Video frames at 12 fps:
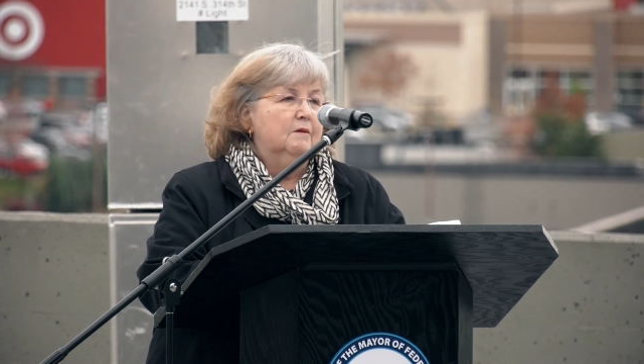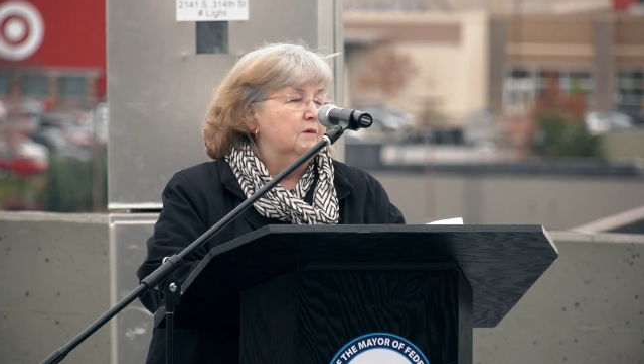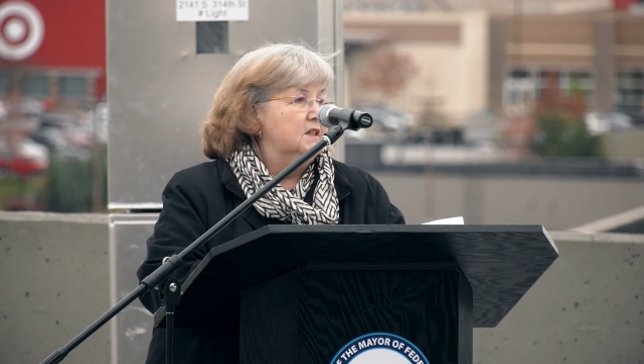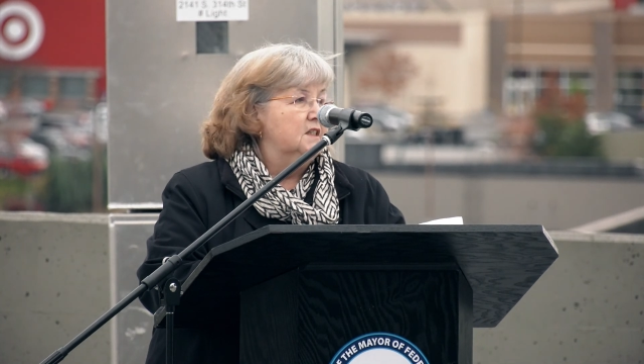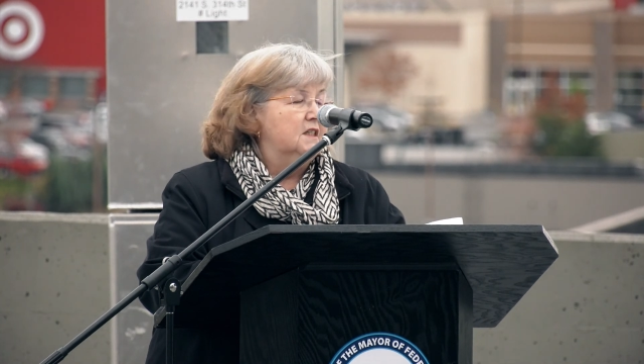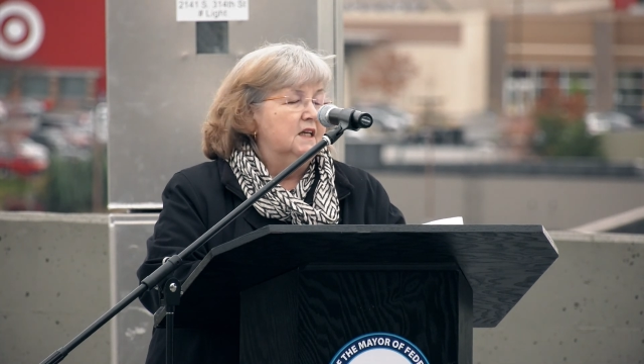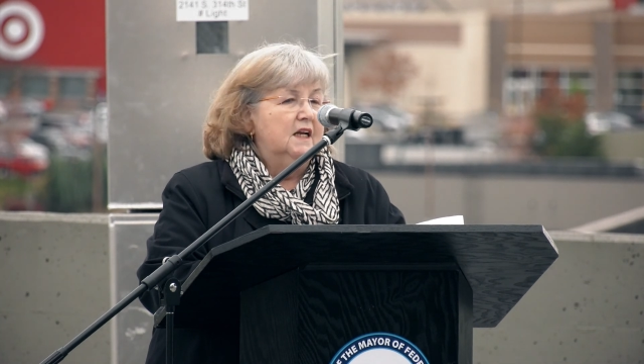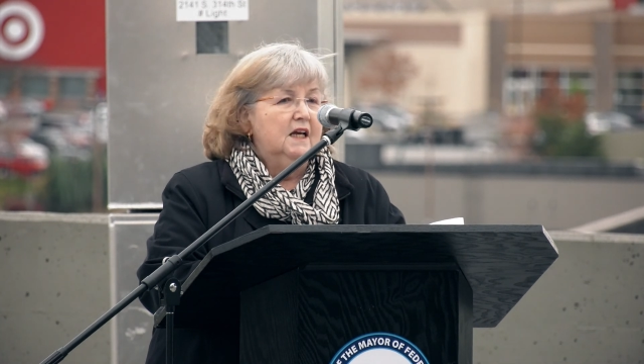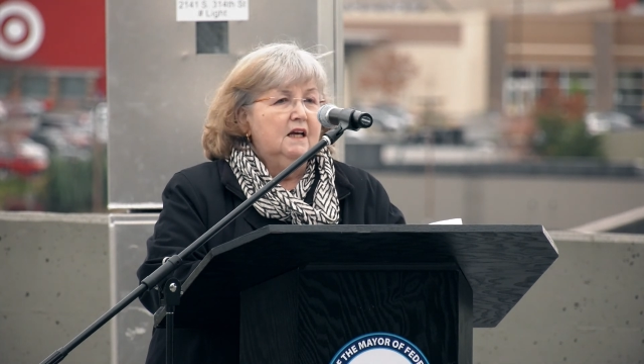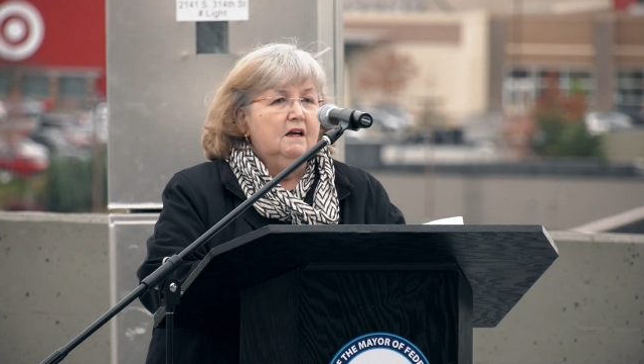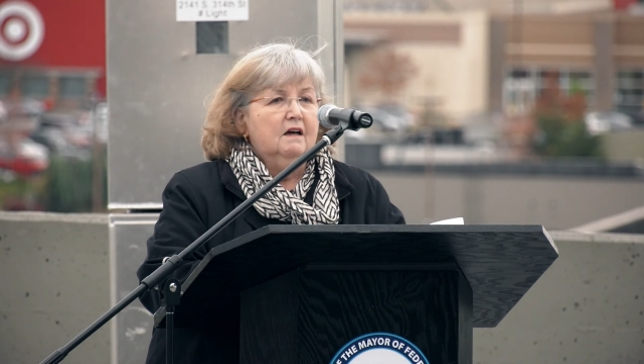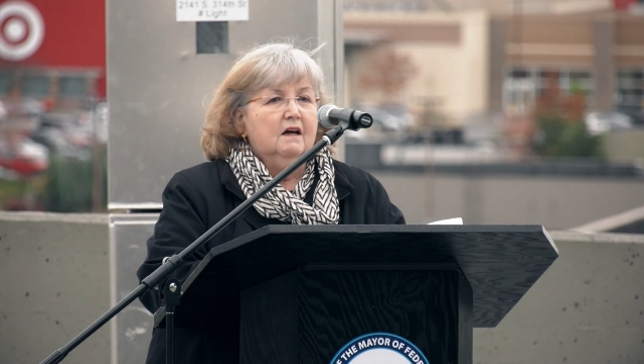
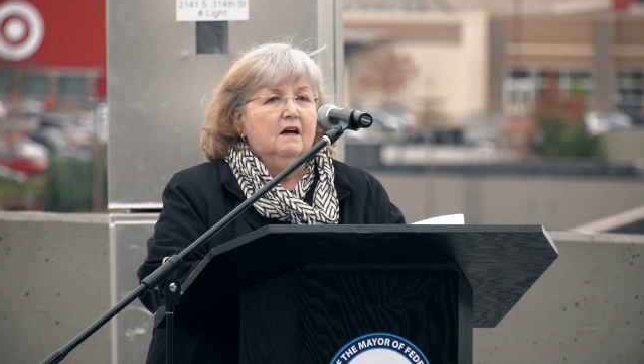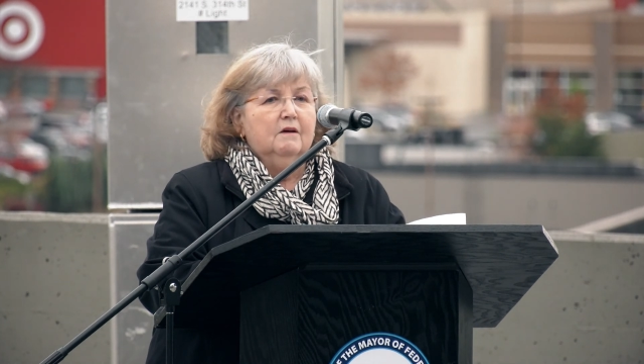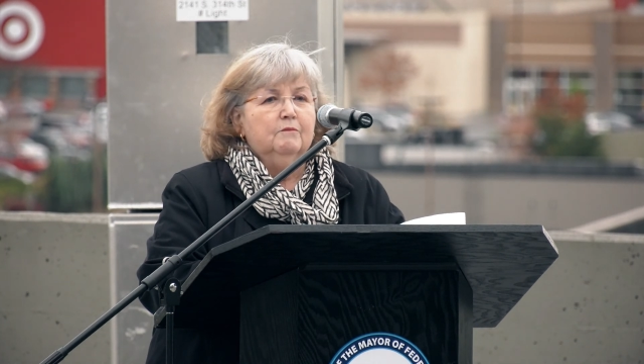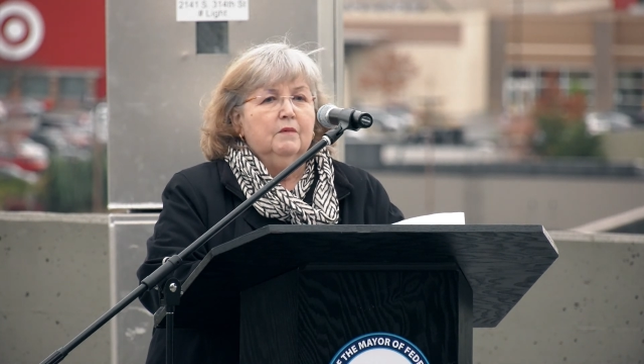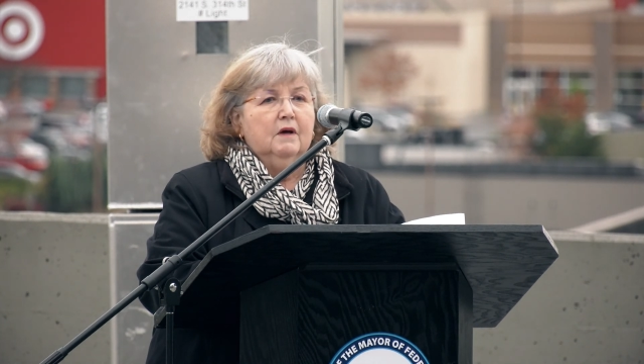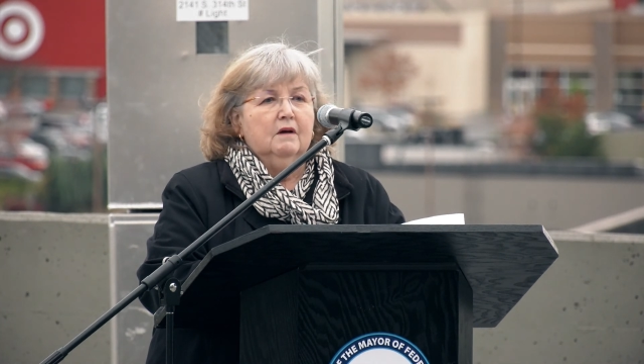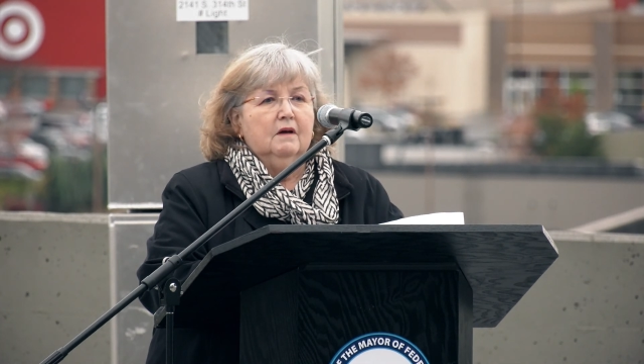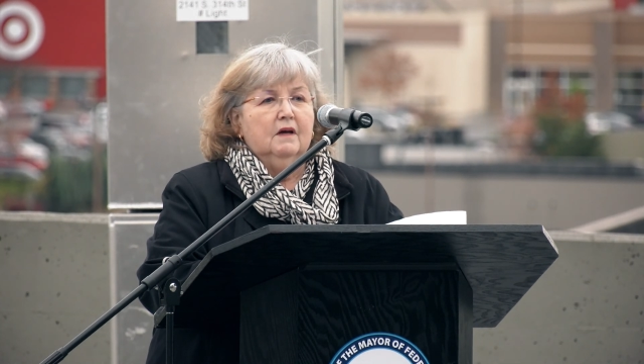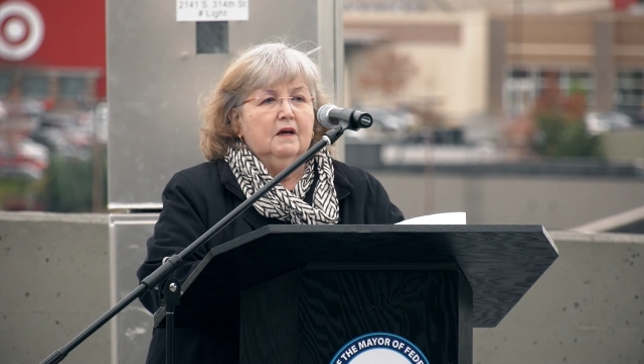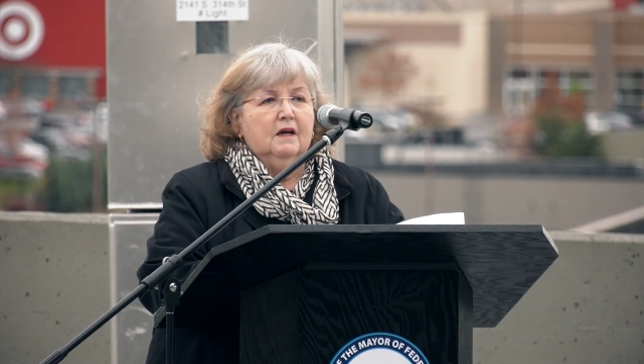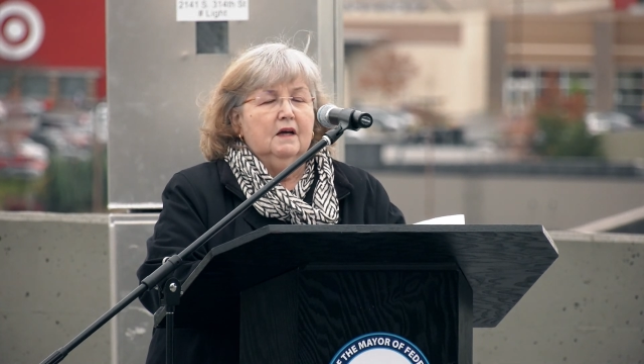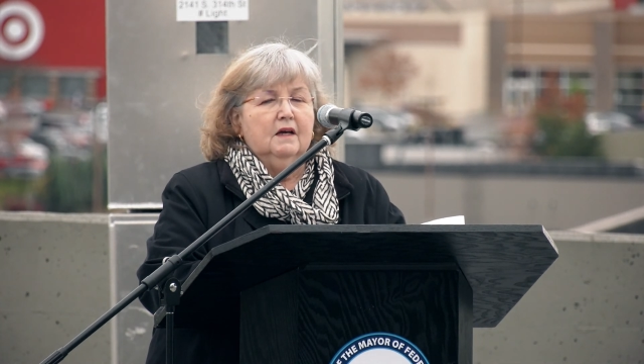city,
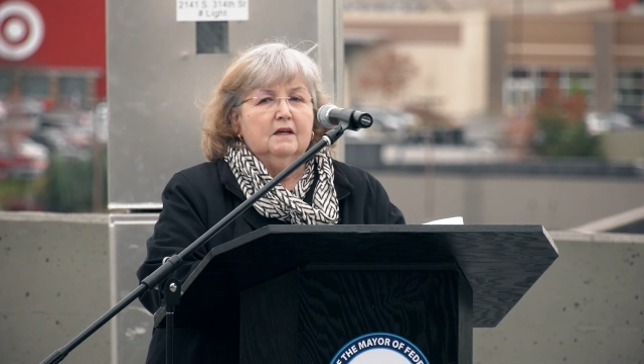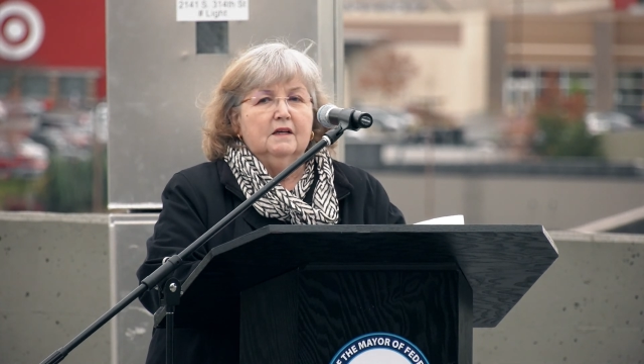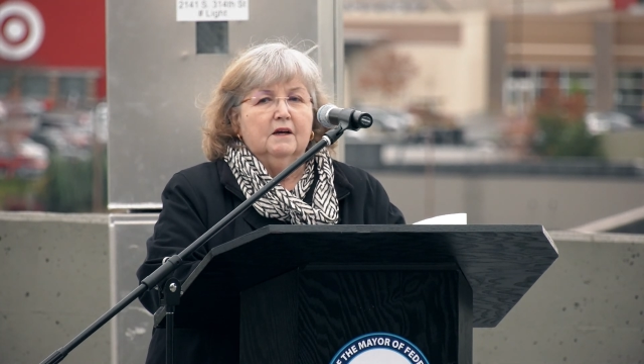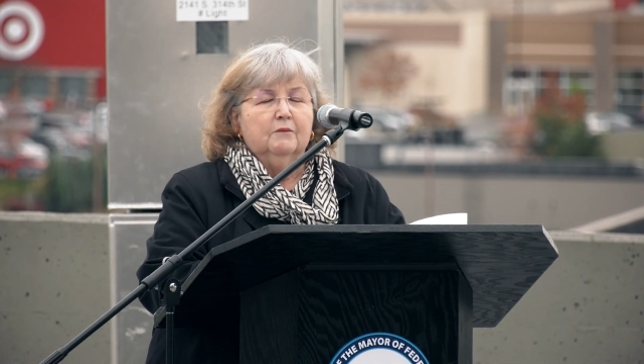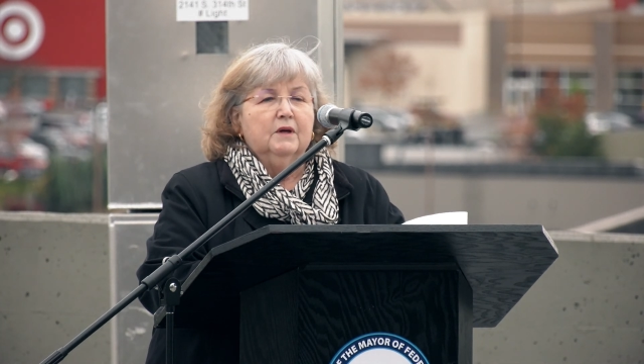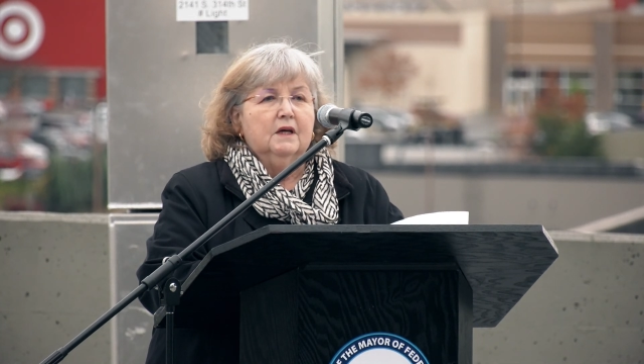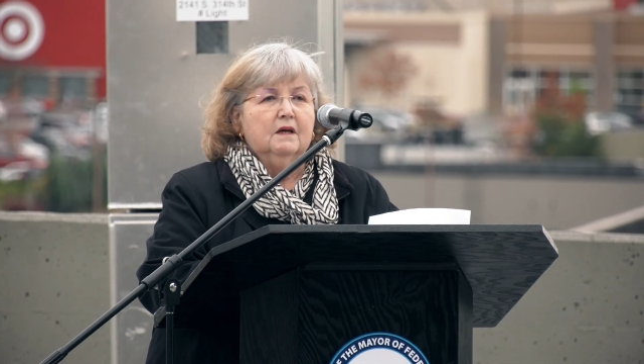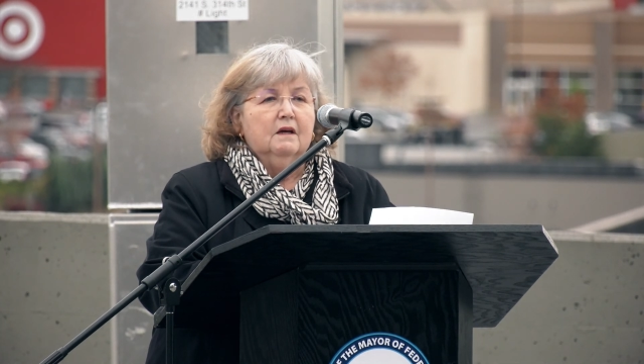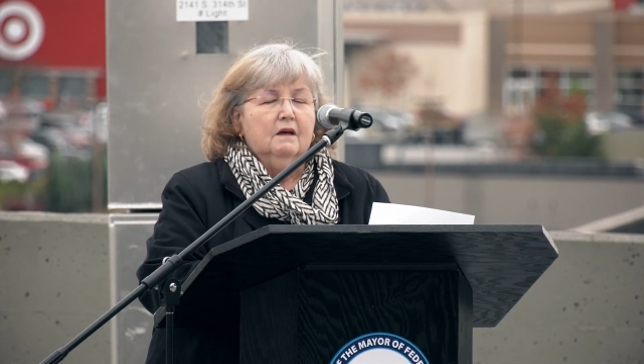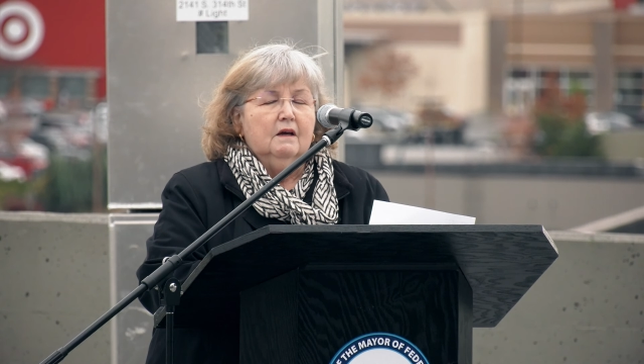and we